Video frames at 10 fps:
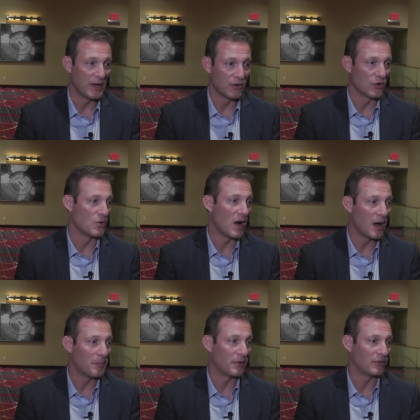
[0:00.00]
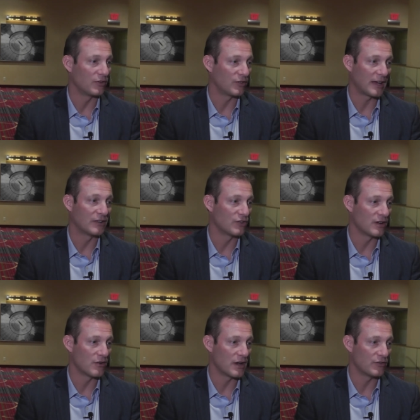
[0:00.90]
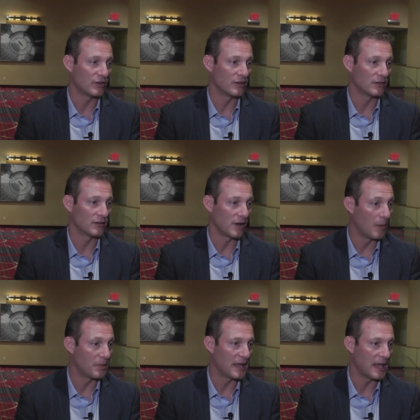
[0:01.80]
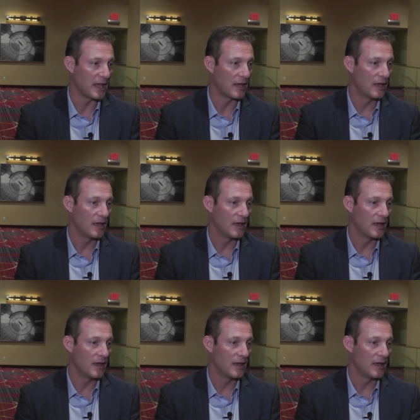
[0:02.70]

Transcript: We grew up, it's a second generation company.